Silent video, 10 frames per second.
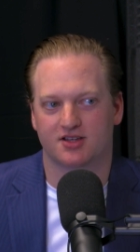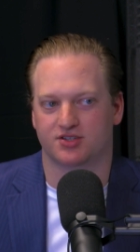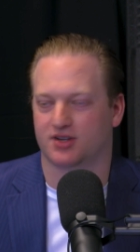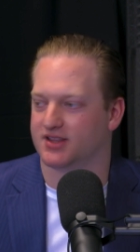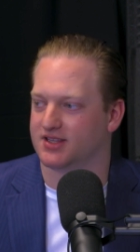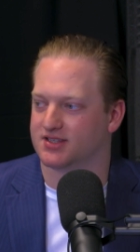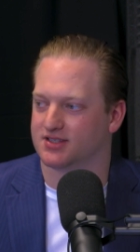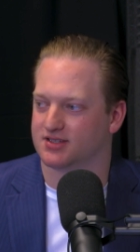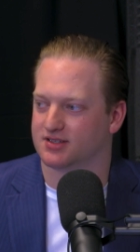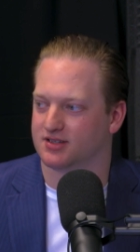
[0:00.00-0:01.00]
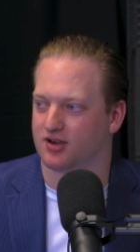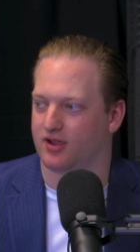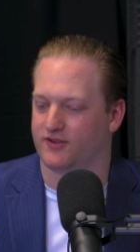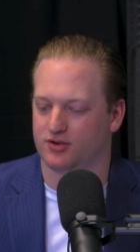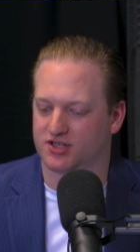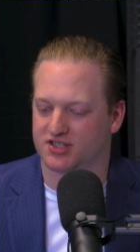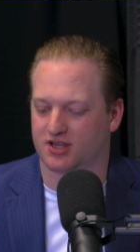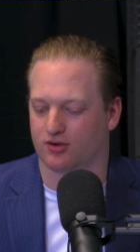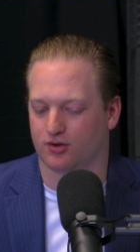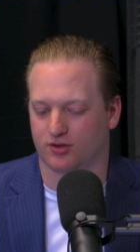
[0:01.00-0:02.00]
So you get this, you know, if you just
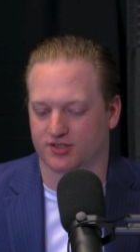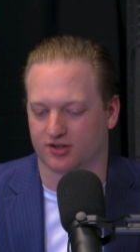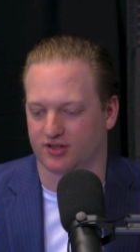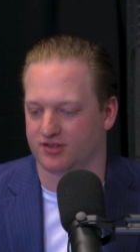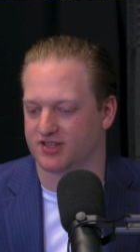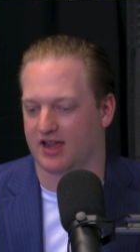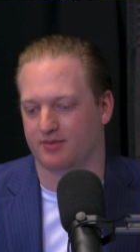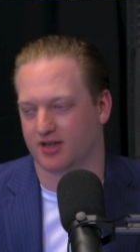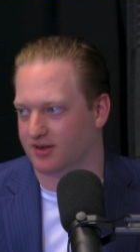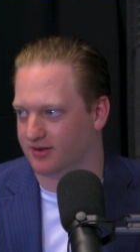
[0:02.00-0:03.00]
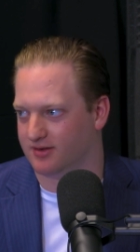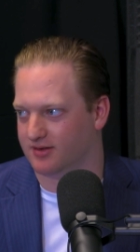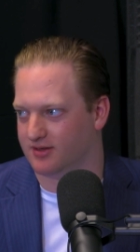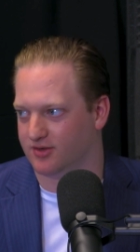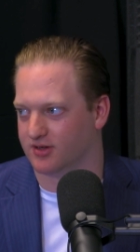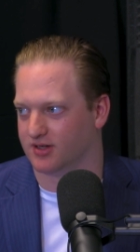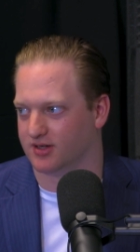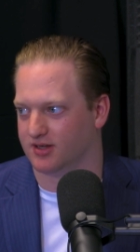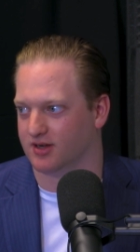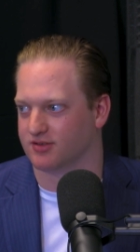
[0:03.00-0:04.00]
go cold turkey, you say, I'm done
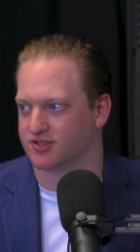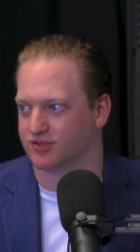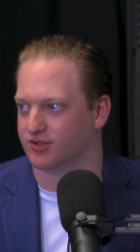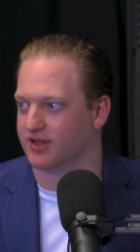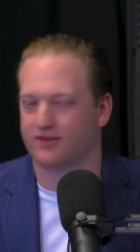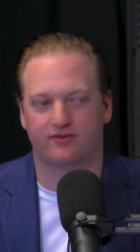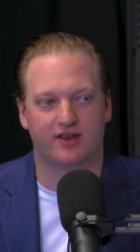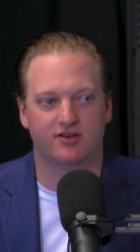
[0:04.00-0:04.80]
doing, you know, social, even